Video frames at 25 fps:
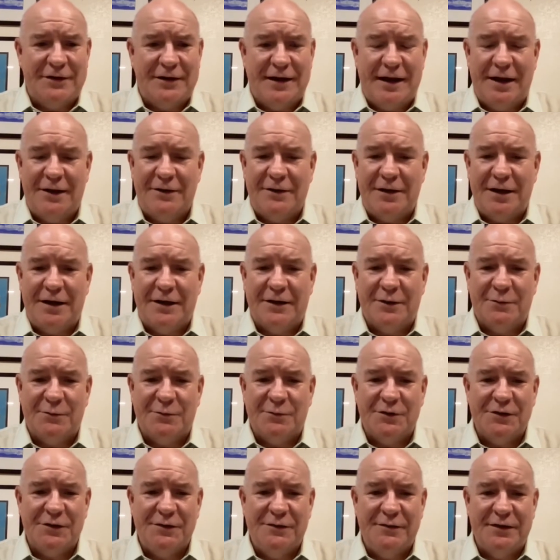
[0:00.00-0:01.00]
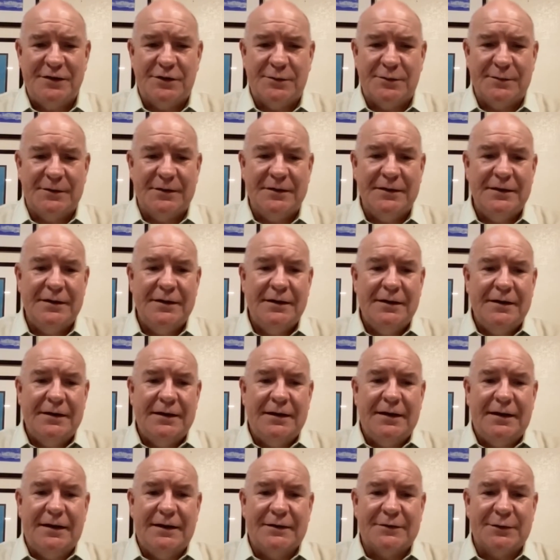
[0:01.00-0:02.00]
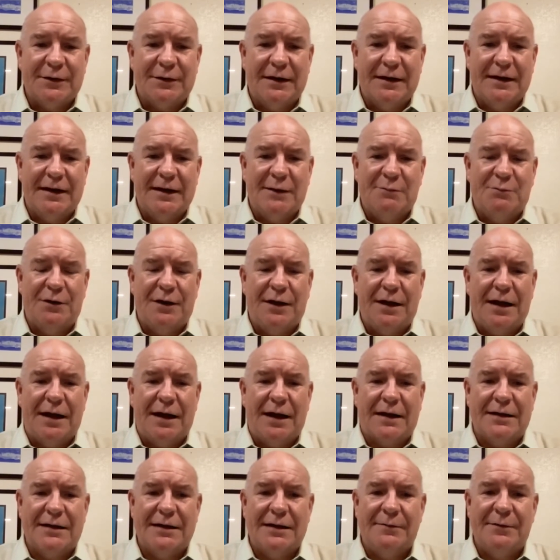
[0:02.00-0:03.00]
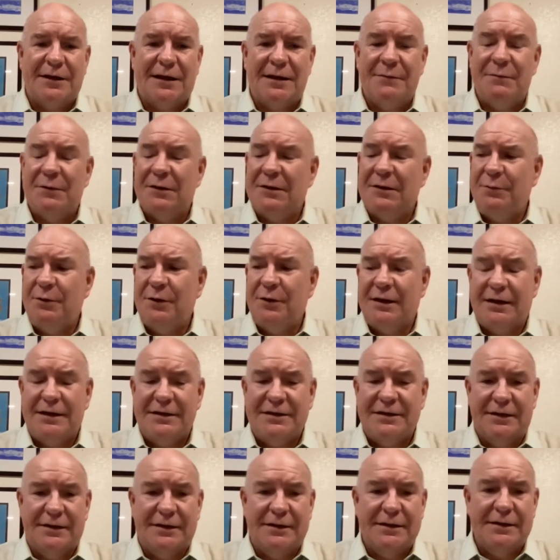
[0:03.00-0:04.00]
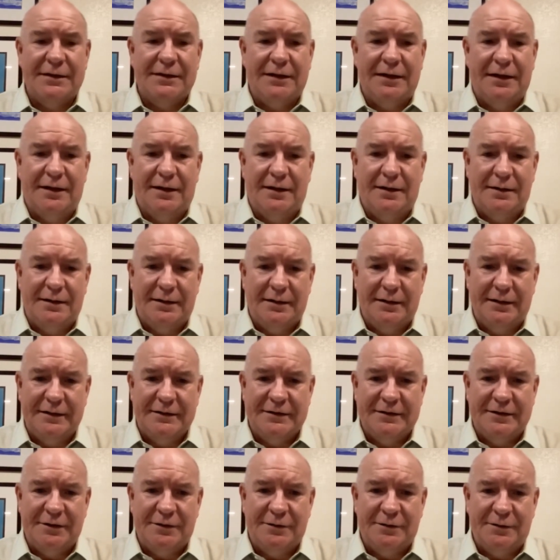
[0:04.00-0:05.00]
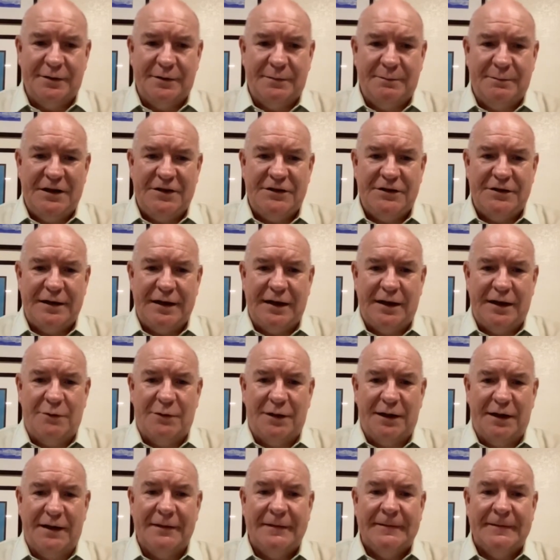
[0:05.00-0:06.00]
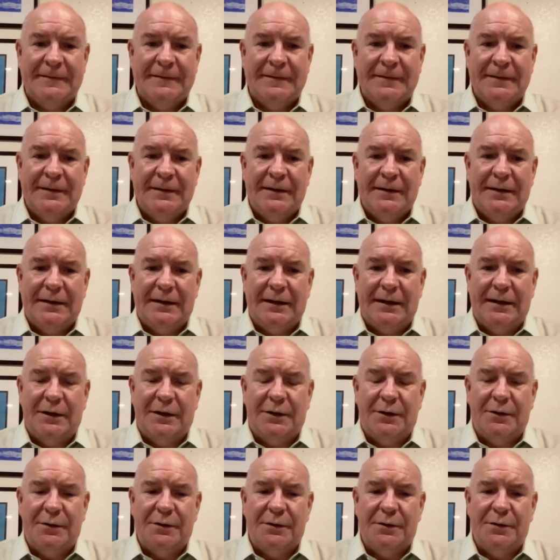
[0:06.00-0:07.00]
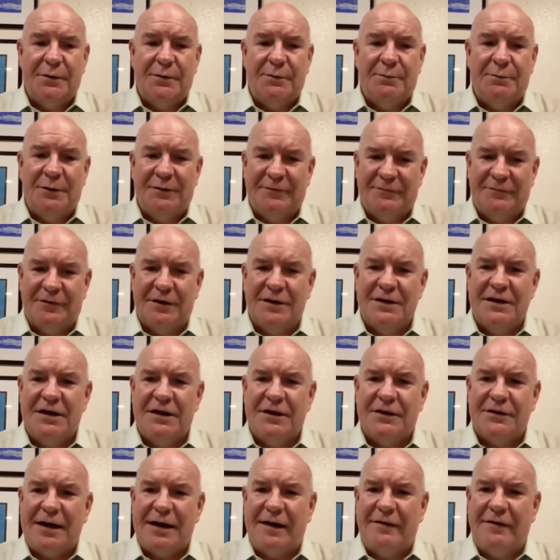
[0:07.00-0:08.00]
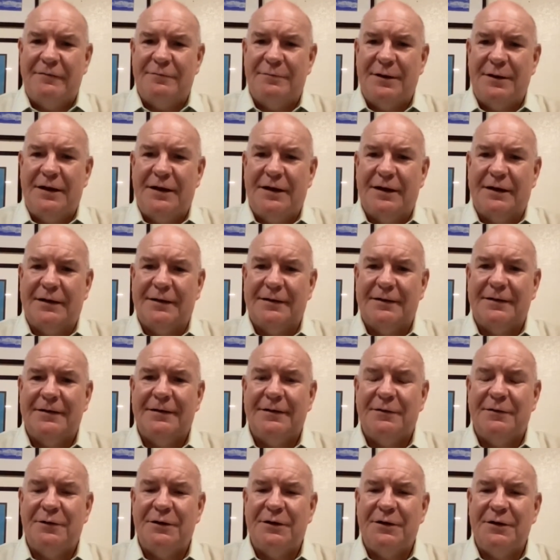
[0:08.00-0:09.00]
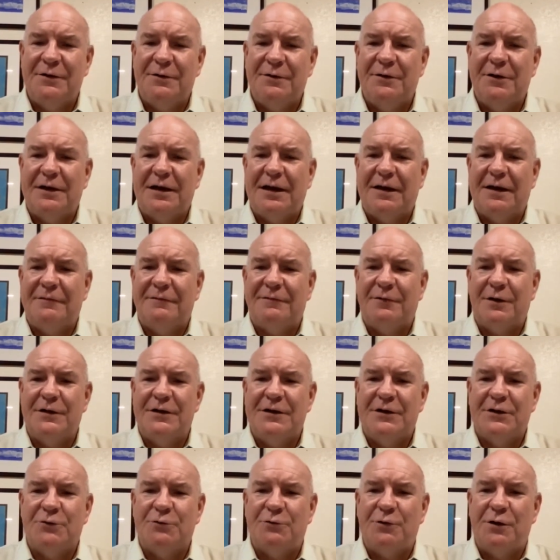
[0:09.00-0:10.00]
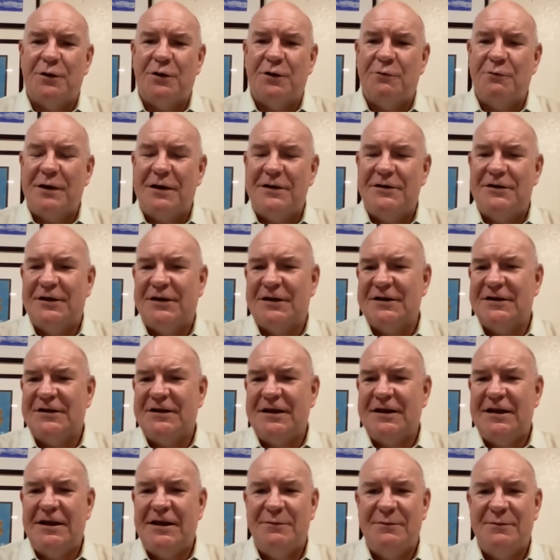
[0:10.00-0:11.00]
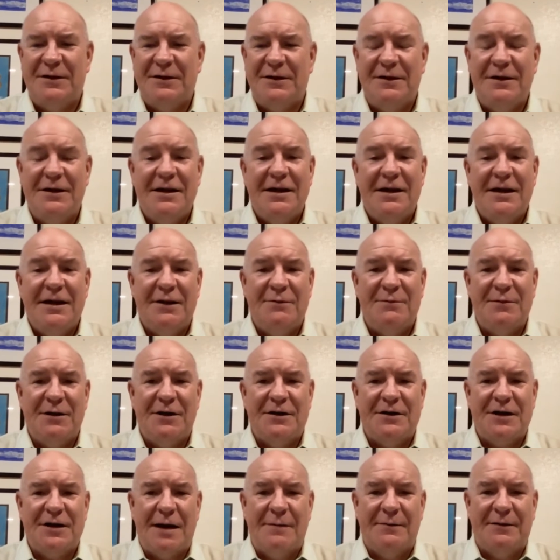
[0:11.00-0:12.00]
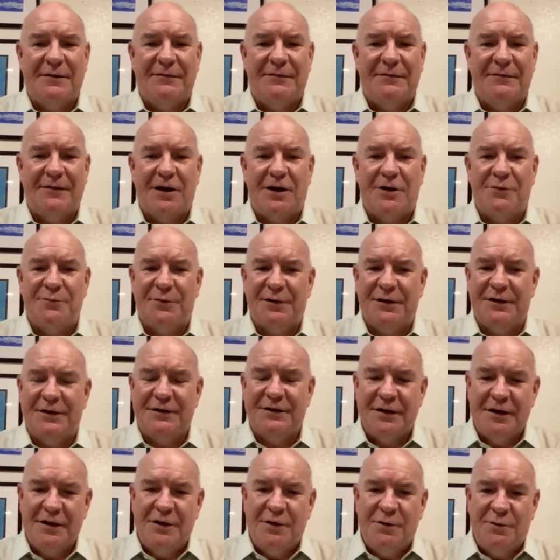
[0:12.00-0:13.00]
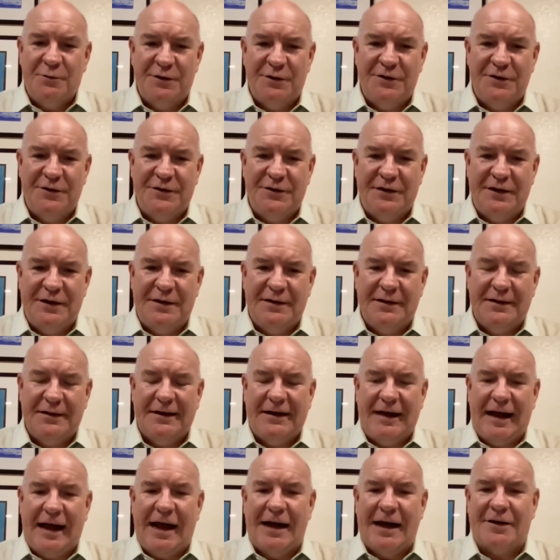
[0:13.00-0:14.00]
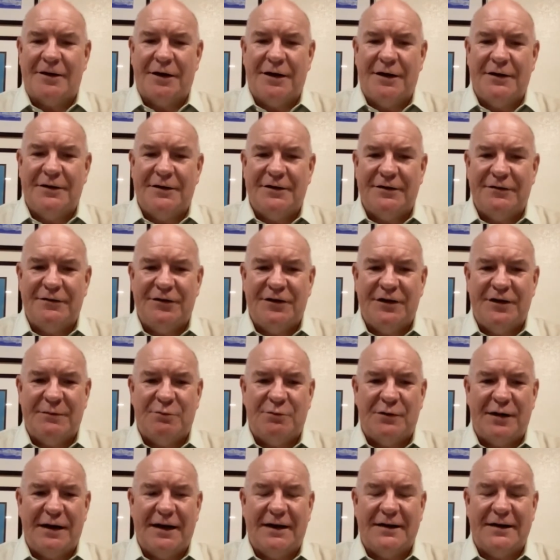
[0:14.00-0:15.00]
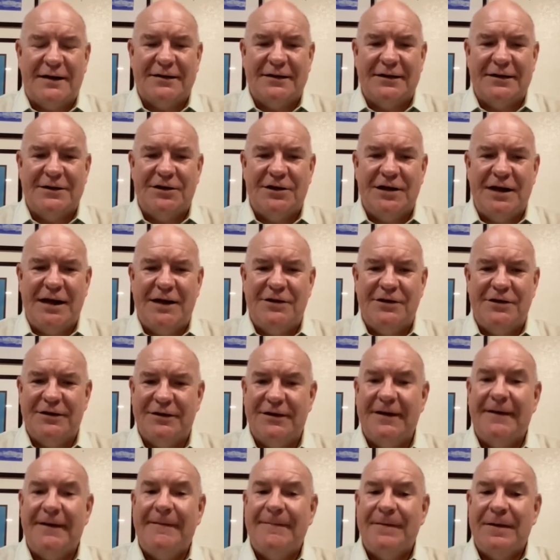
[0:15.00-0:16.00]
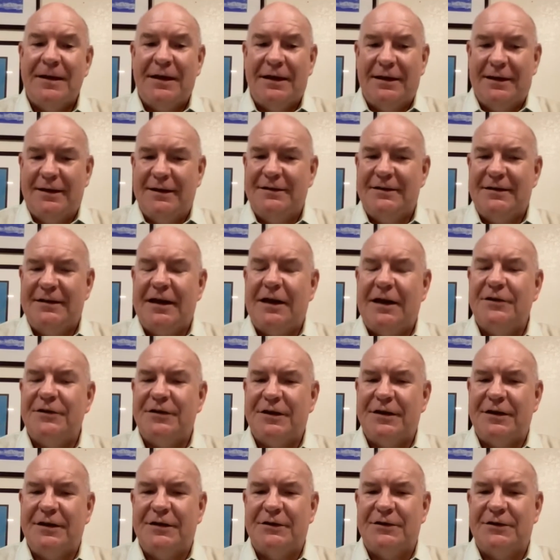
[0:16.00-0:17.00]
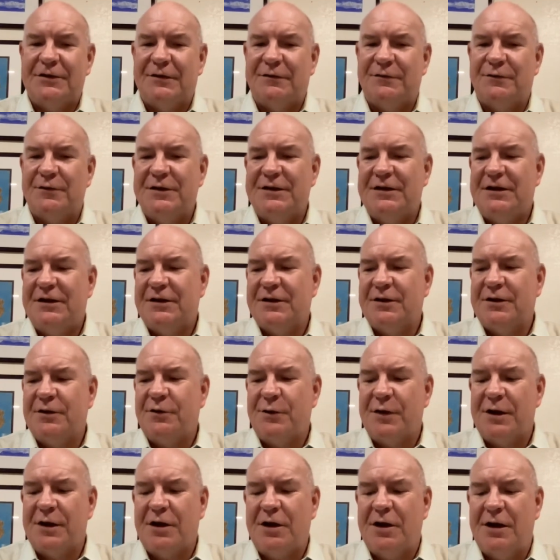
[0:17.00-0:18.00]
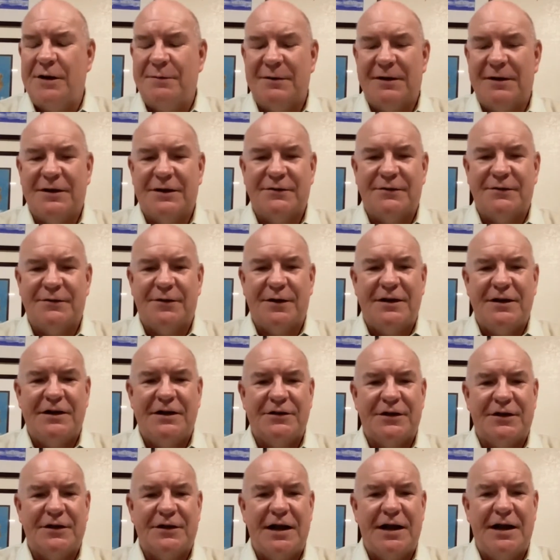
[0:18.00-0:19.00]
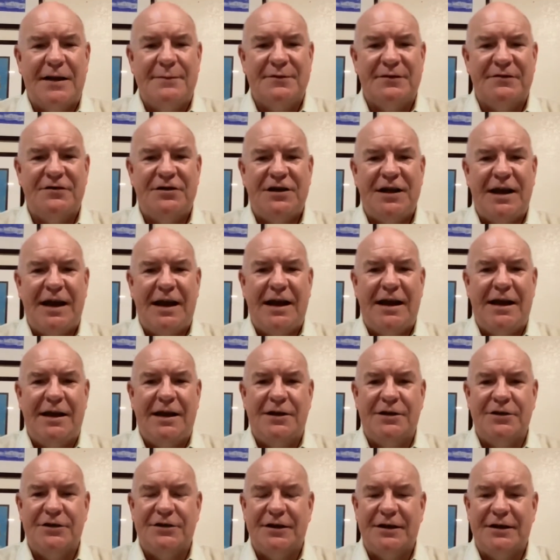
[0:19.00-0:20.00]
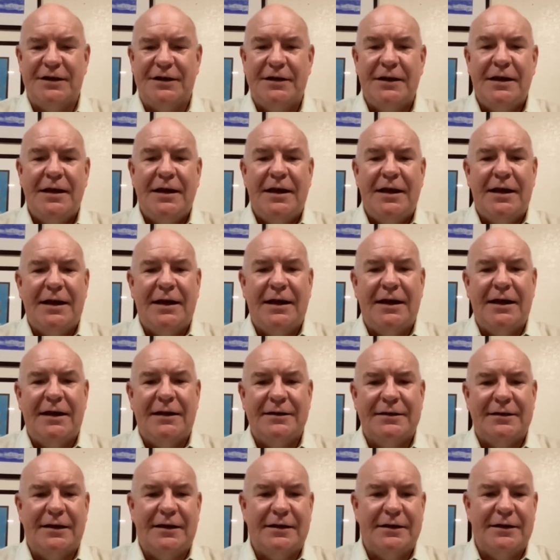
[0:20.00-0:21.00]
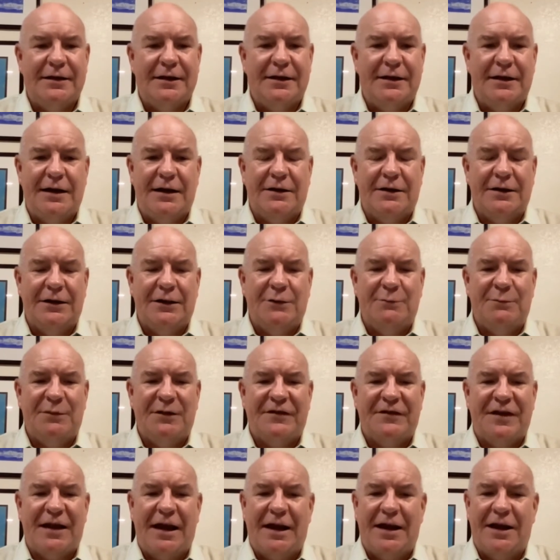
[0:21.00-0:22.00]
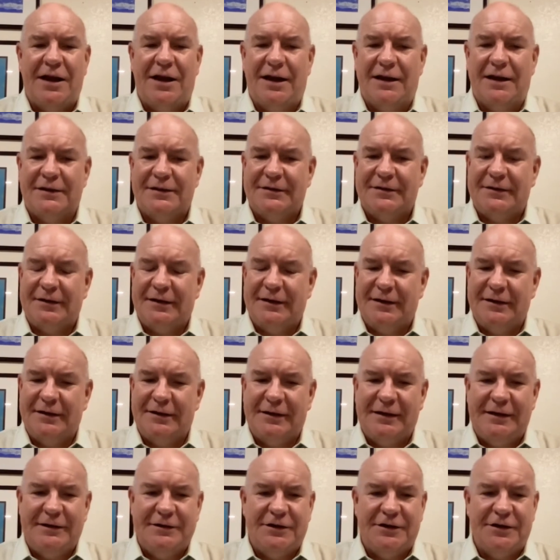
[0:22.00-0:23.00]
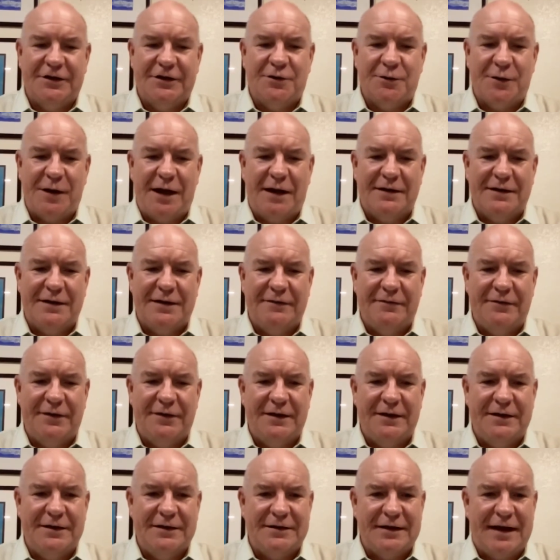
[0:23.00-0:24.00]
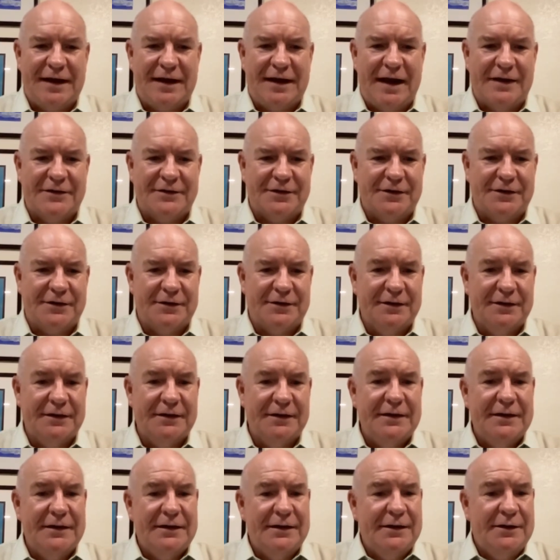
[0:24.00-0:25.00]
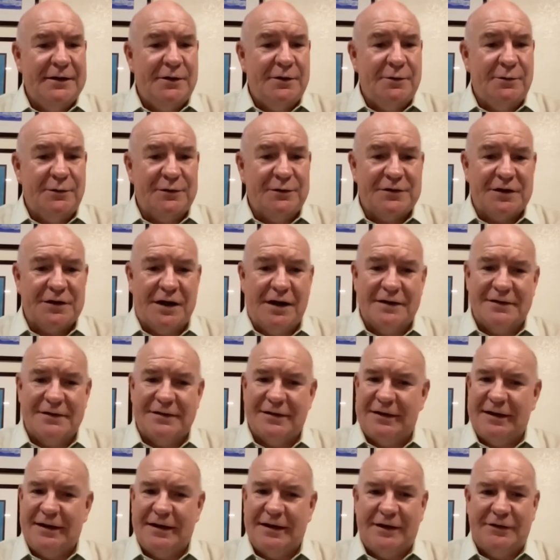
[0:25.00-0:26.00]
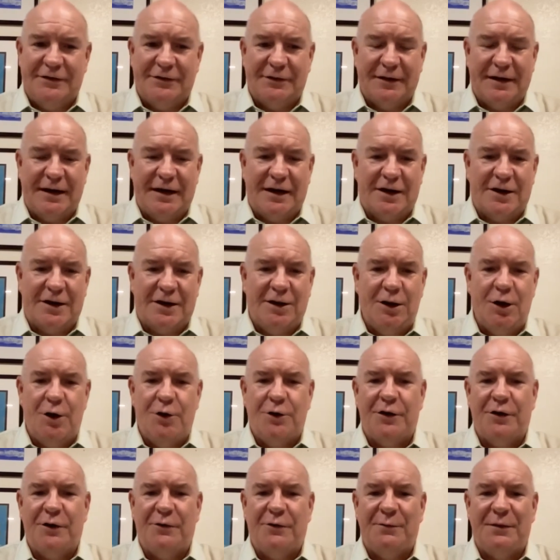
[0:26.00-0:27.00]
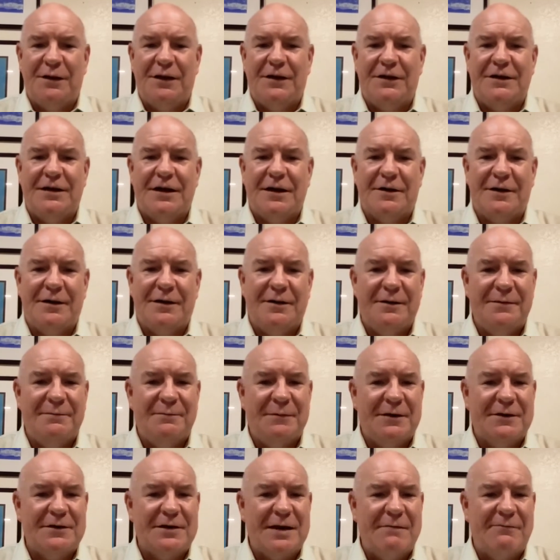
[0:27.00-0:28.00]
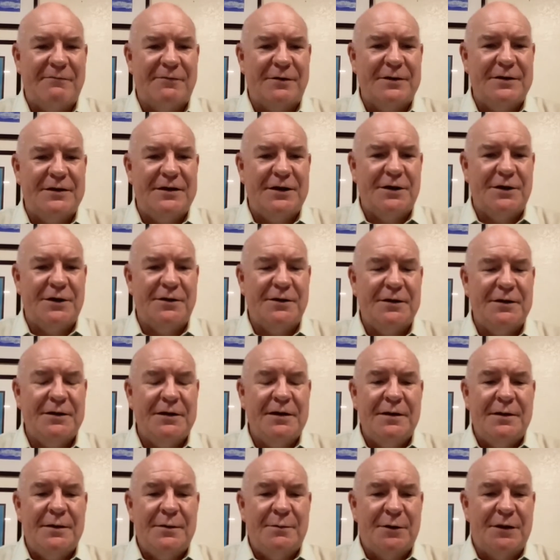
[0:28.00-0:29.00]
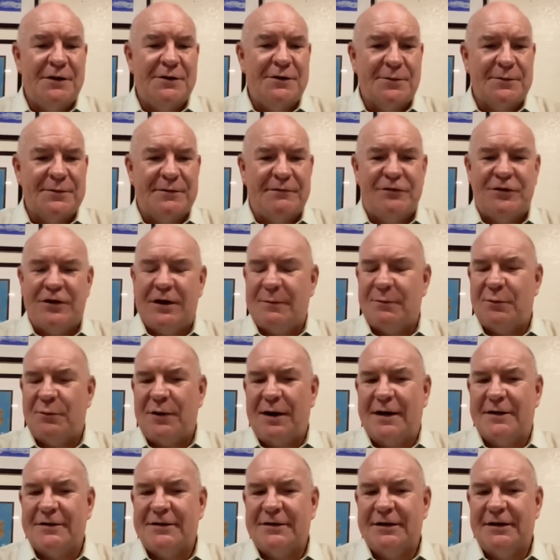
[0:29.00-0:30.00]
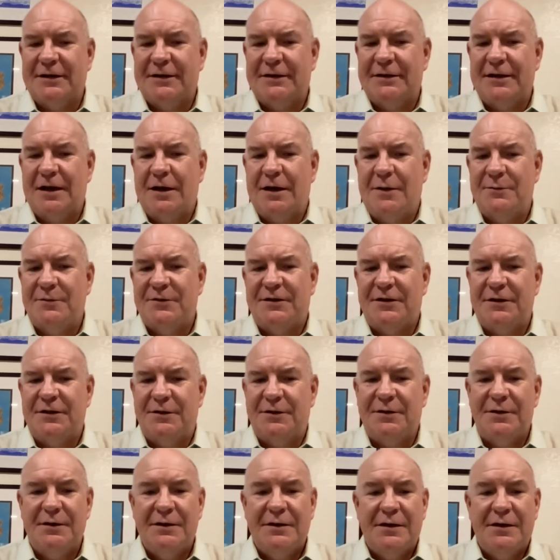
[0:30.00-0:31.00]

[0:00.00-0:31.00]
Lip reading: now, not a commercial fisherman, so I can get pretty academic-y, but the book isn't pitched that way. But frontiers have meaning. When you look at frontiers, one of the ways you can see them in the maritime environment is when you see aggregates of shipwrecks and changes. It tells you that there's a frontier going on, because frontiers are times of change and a little bit of chaos, and it leads to creativity and disaster. Wisconsin has certainly had a colonial military maritime frontier, but in terms of shipwrecks, it comes to